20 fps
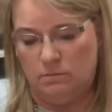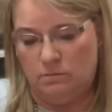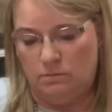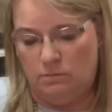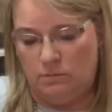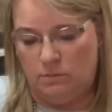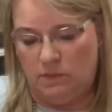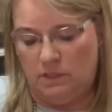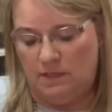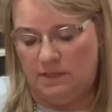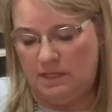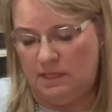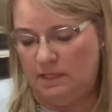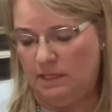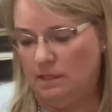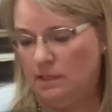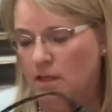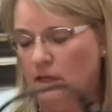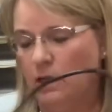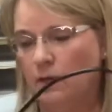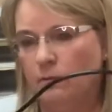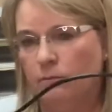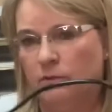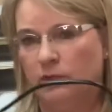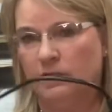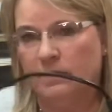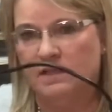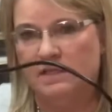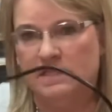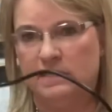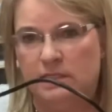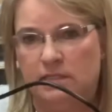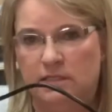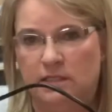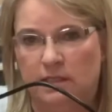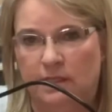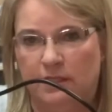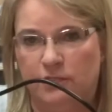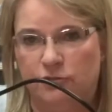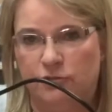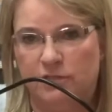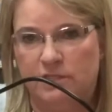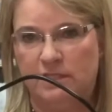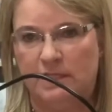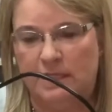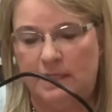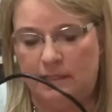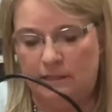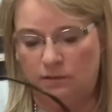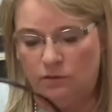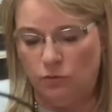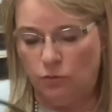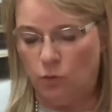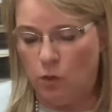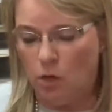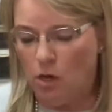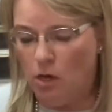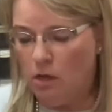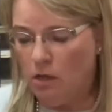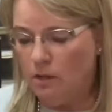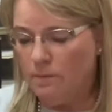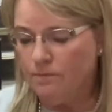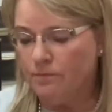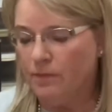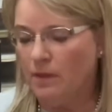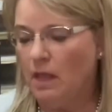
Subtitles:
Plug that in. Plug this into electricity into the wall.